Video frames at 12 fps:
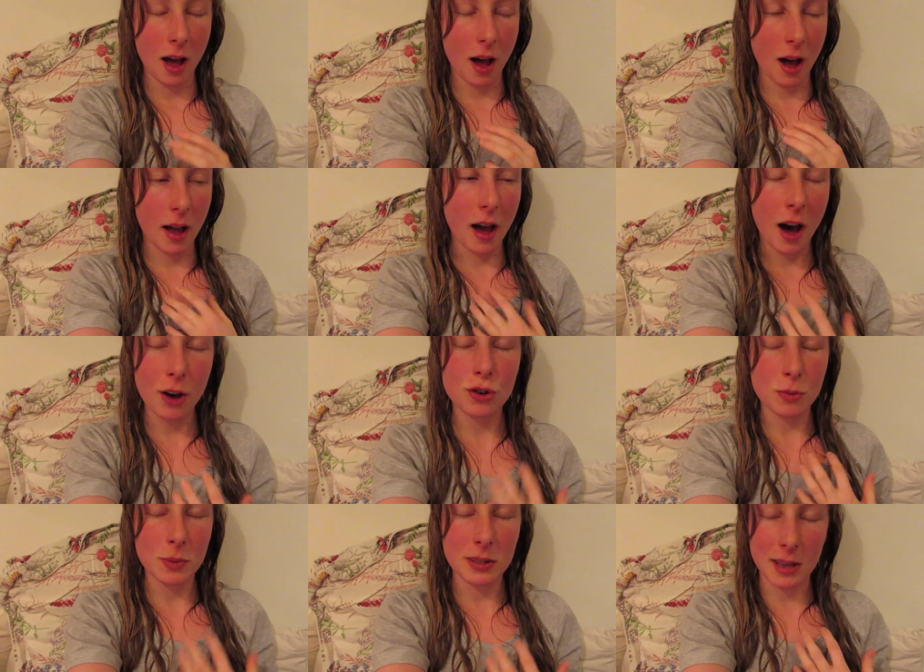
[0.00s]
I
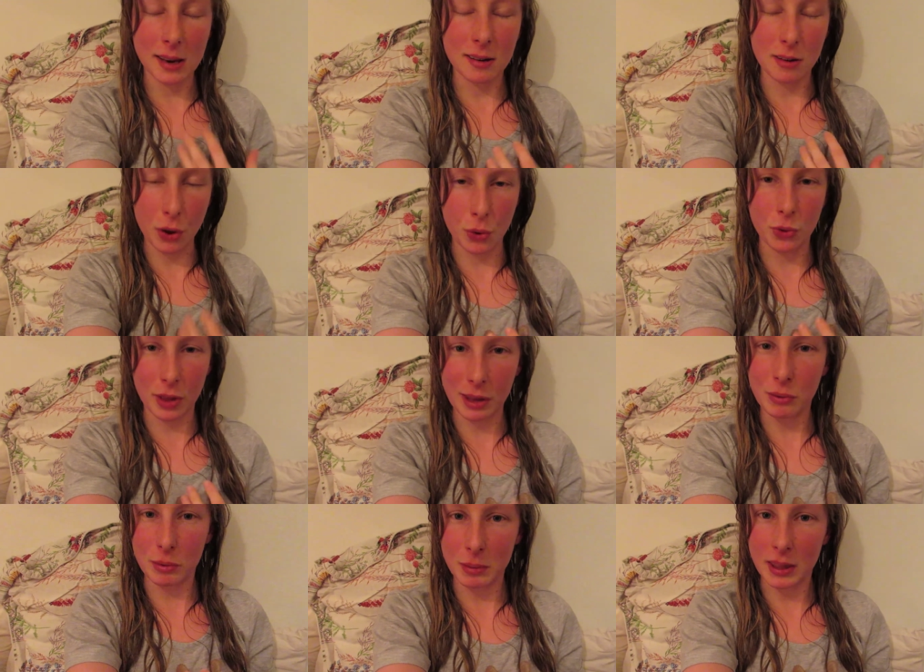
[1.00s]
100% know that
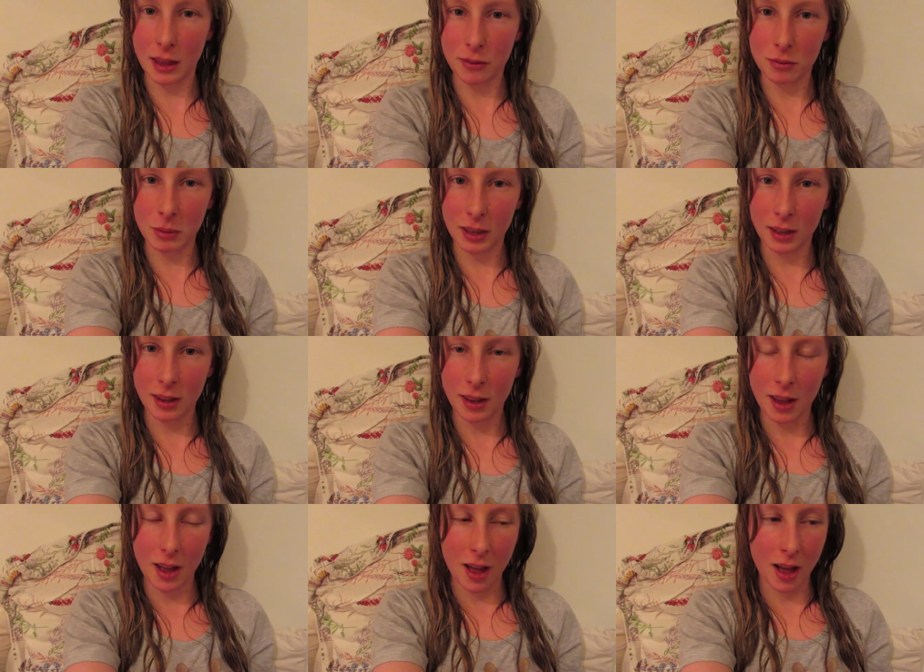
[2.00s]
he would be there for me.
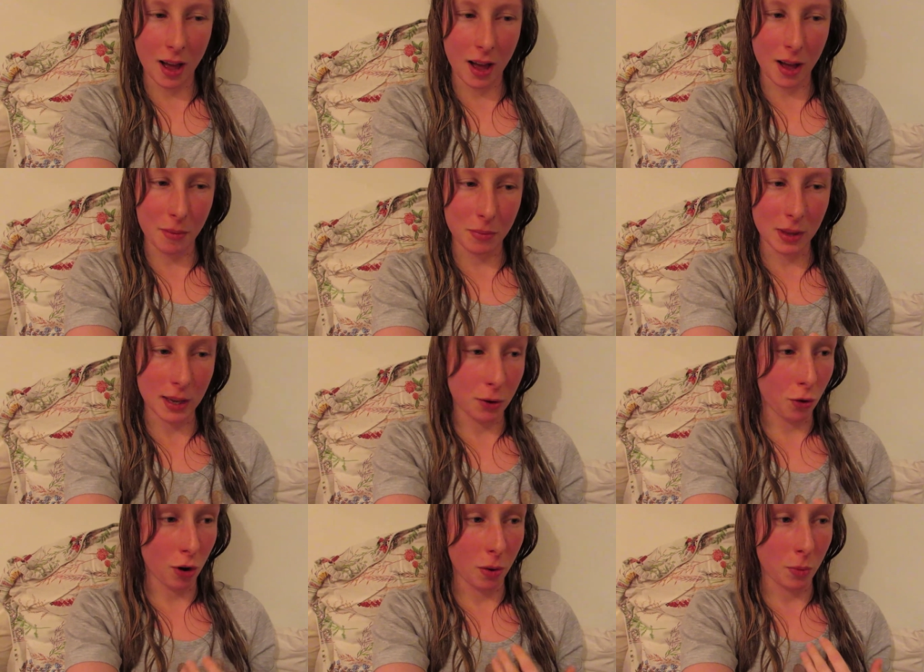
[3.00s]
Um, he
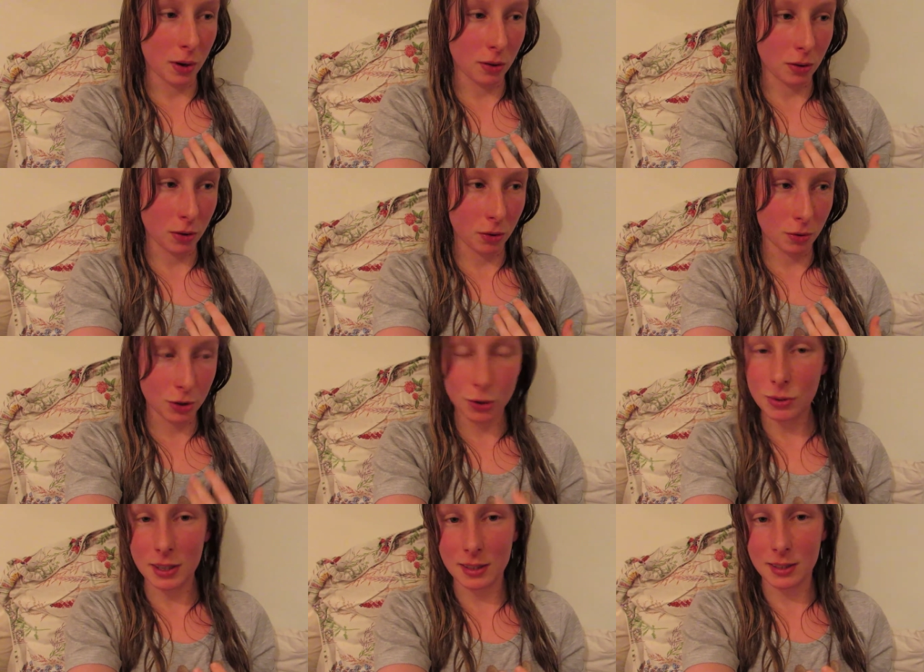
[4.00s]
grew up with
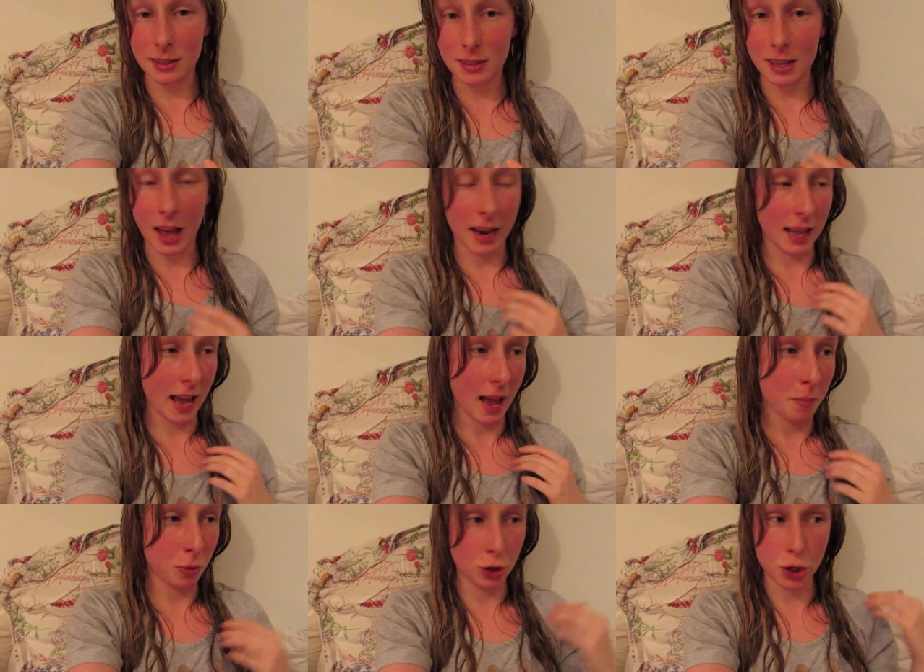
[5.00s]
two sisters and he
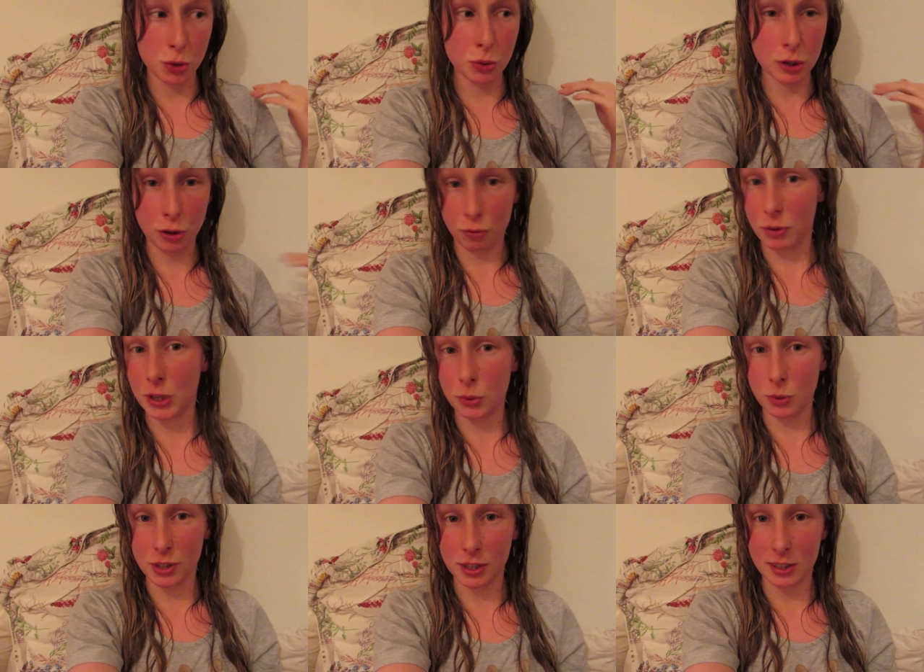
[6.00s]
produced three
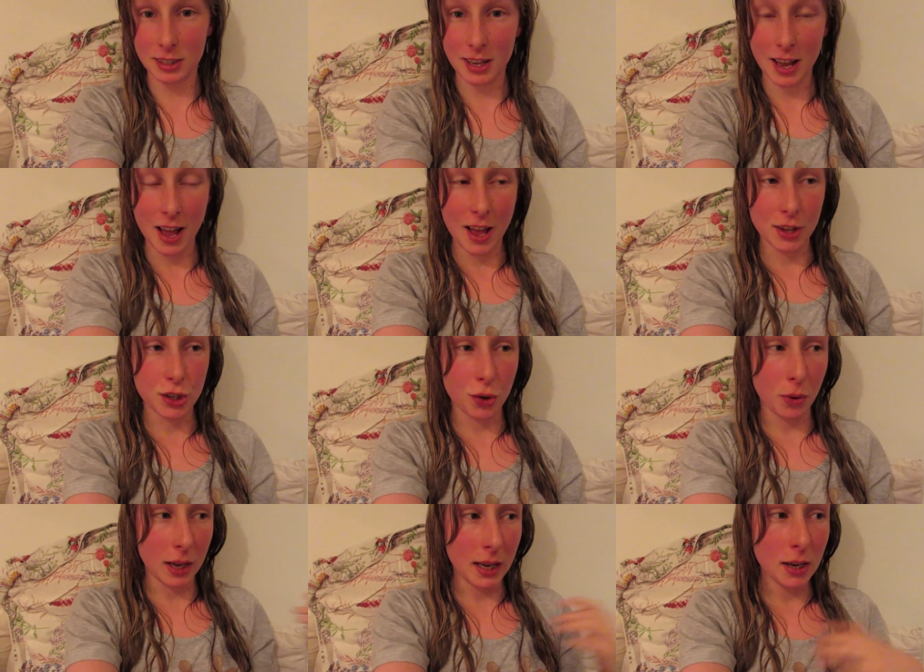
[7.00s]
daughters,
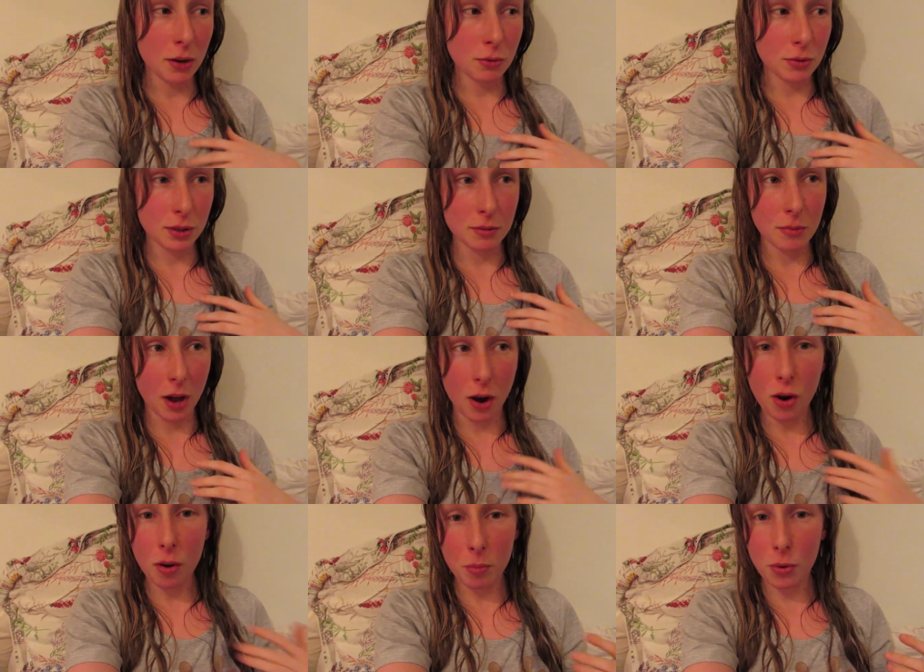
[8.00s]
so he knows a
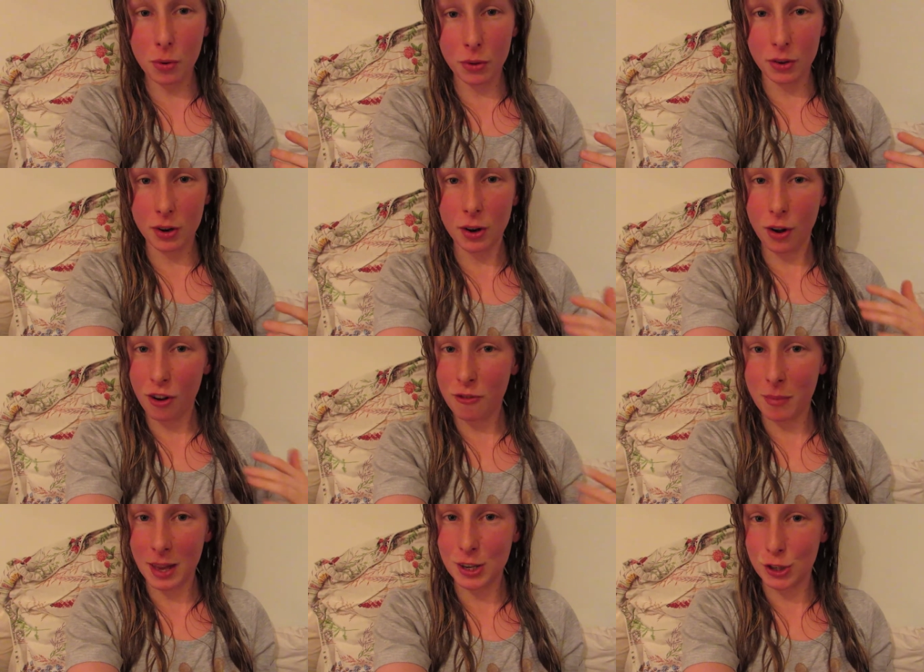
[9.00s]
lot more than a lot of
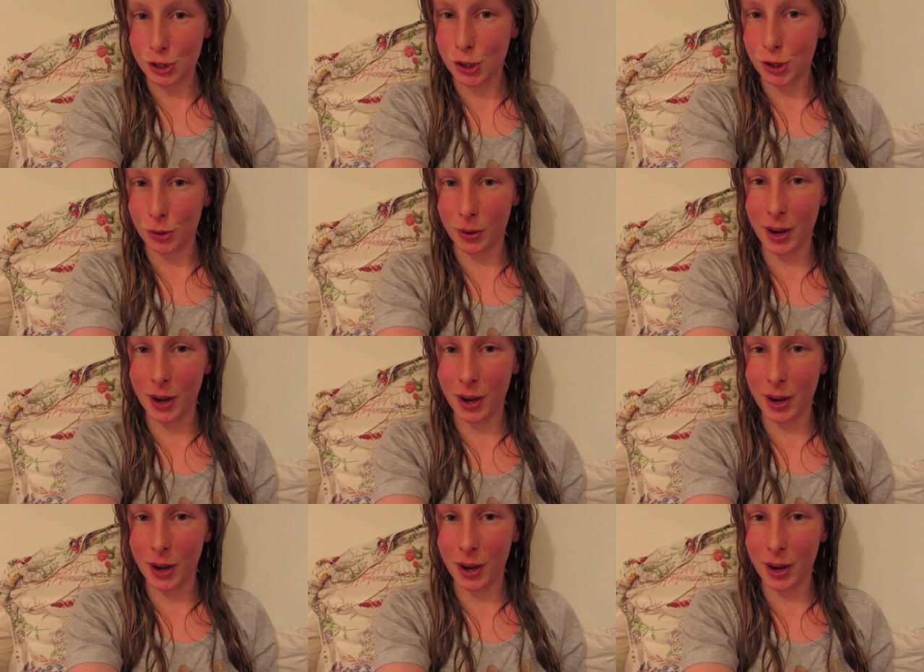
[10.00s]
men do